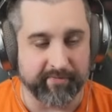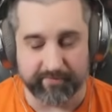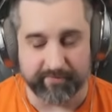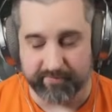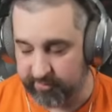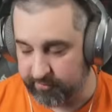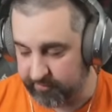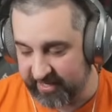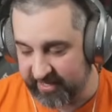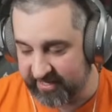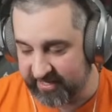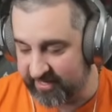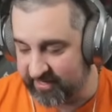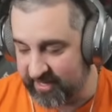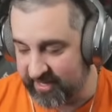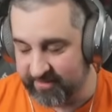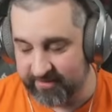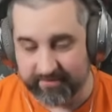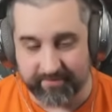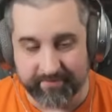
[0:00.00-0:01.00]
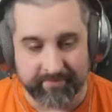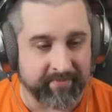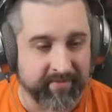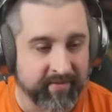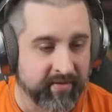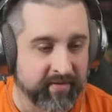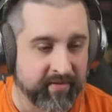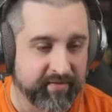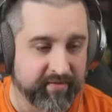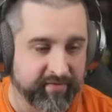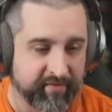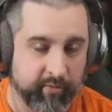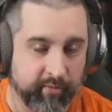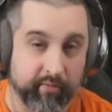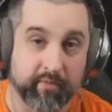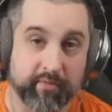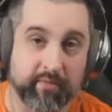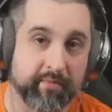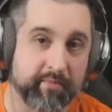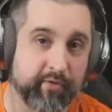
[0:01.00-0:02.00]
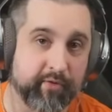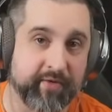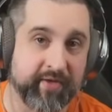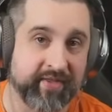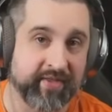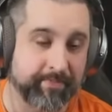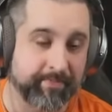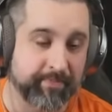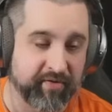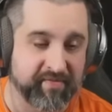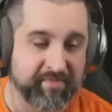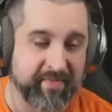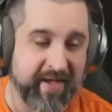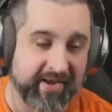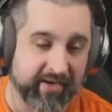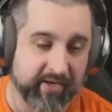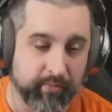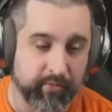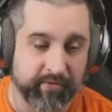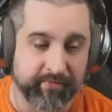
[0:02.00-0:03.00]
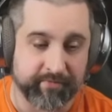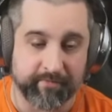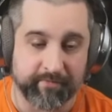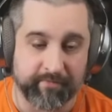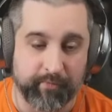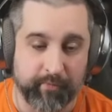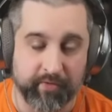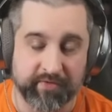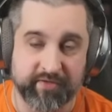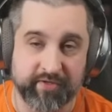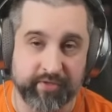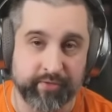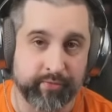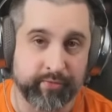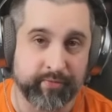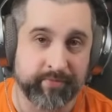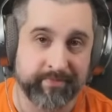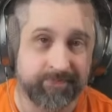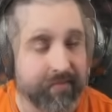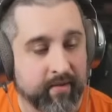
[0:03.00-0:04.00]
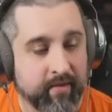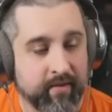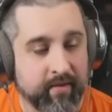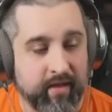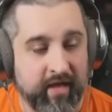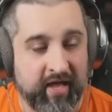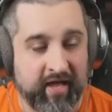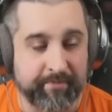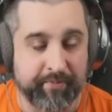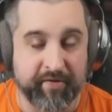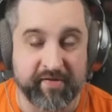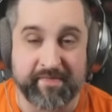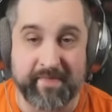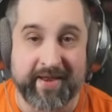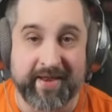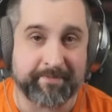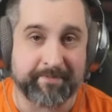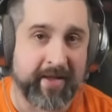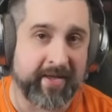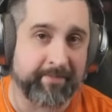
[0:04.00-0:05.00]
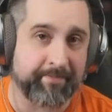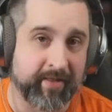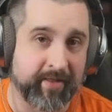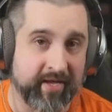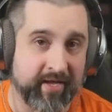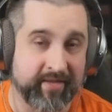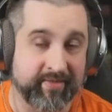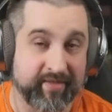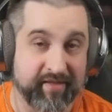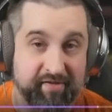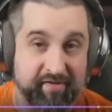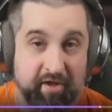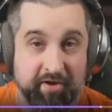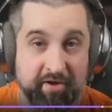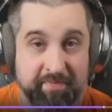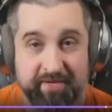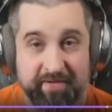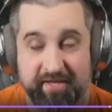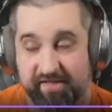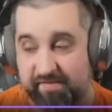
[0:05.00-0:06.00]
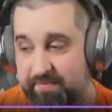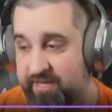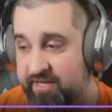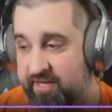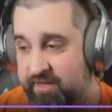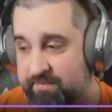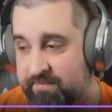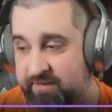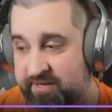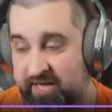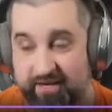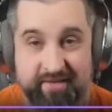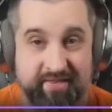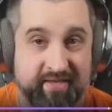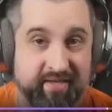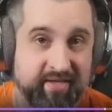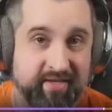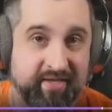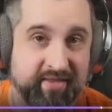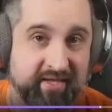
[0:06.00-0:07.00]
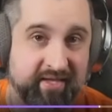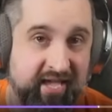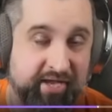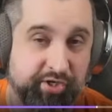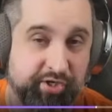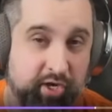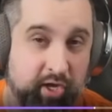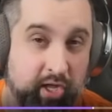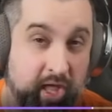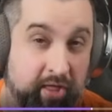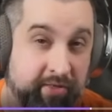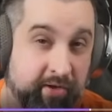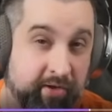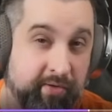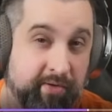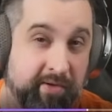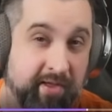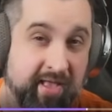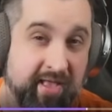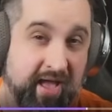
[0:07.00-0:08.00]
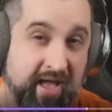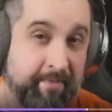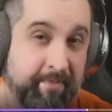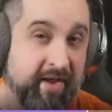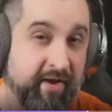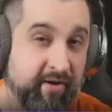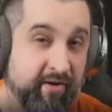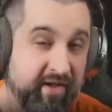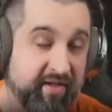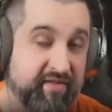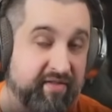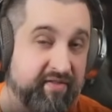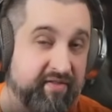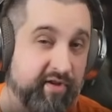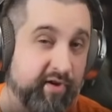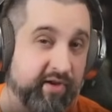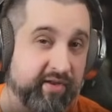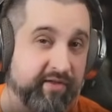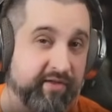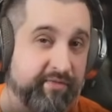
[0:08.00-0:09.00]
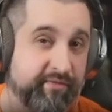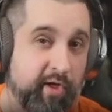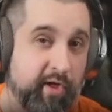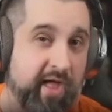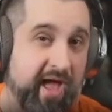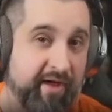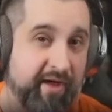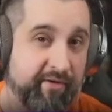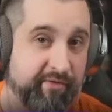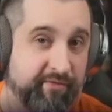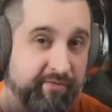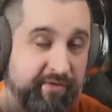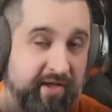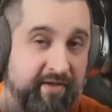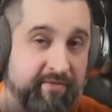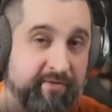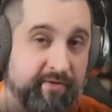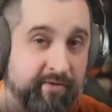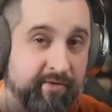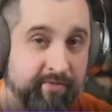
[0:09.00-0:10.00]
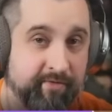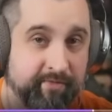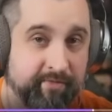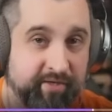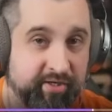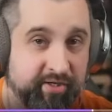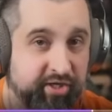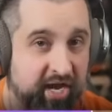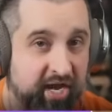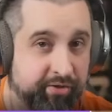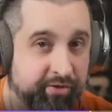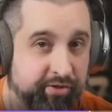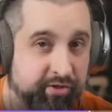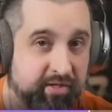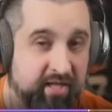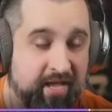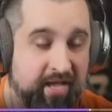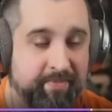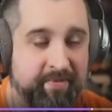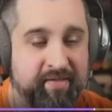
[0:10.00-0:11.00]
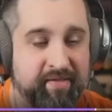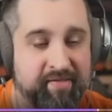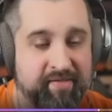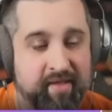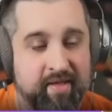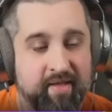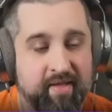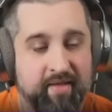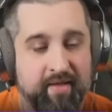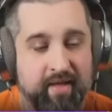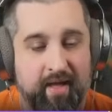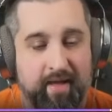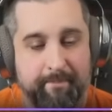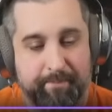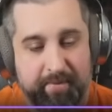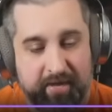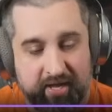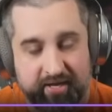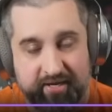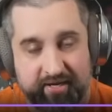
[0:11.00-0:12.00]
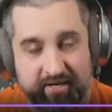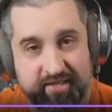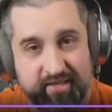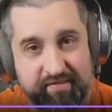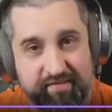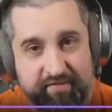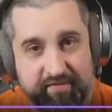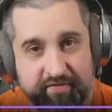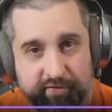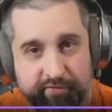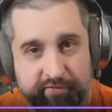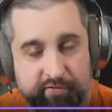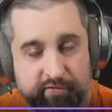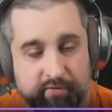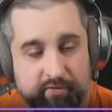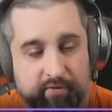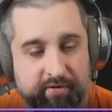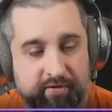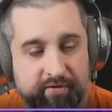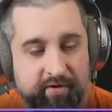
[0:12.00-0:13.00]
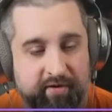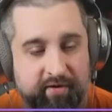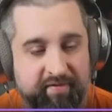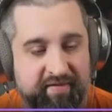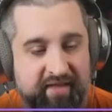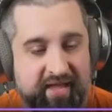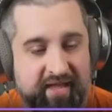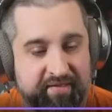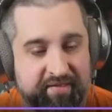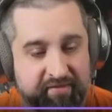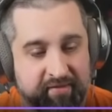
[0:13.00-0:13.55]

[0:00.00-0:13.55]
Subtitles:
Radiant item. So we're removing the Prismatic one from 4-2. Prismatic Pipeline. This augment has become kind of the catch-all. Although I'm hearing it's starting to fall out of favor in challenger lobbies. But it is still too good in our stats.